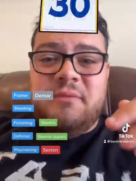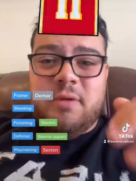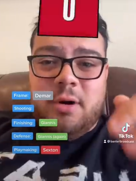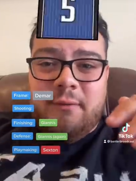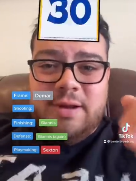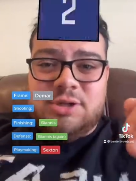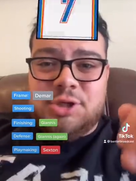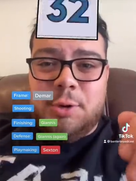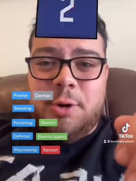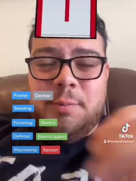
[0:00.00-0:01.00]
For a great
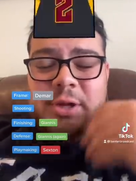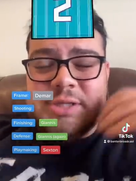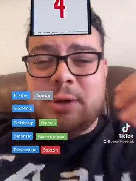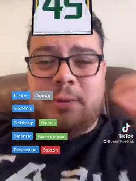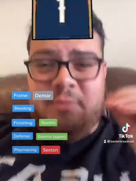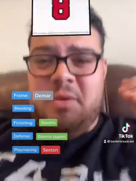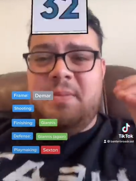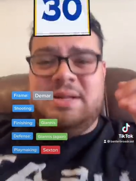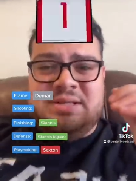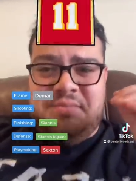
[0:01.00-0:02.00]
shooter, please don't give me
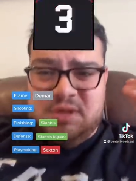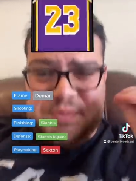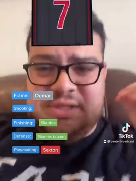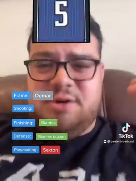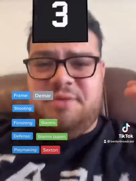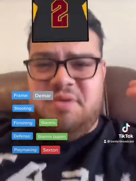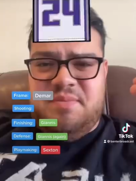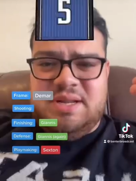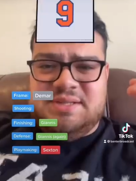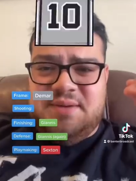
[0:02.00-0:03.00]
Ben Simmons. Please don't give me
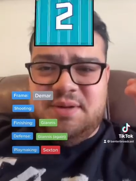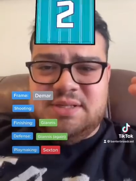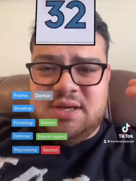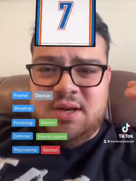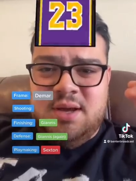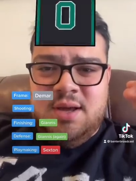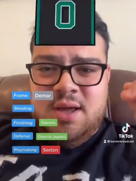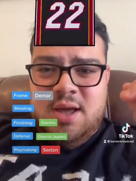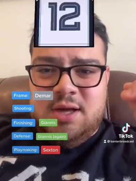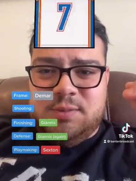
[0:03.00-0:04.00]
Ben Simmons.
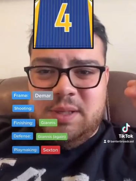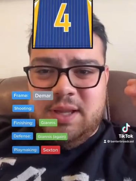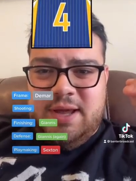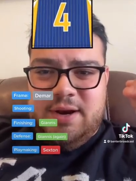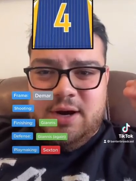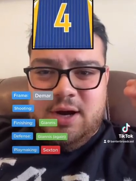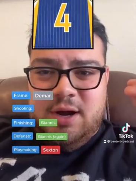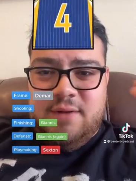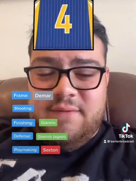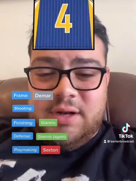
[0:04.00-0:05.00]
As we land
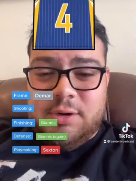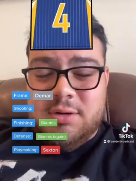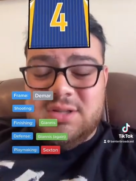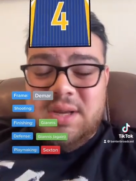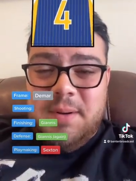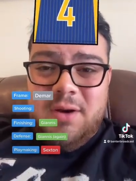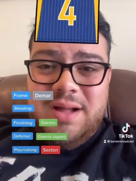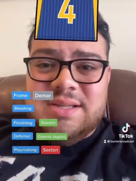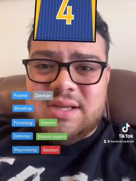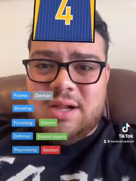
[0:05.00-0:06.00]
on Victor Oladipo,
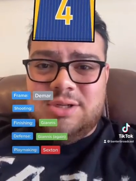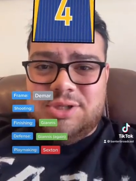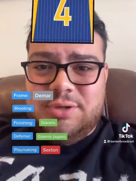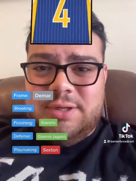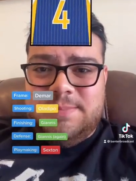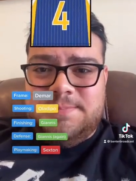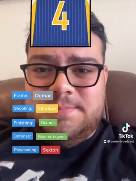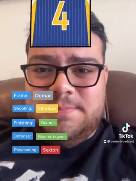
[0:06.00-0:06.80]
that's a solid shooter.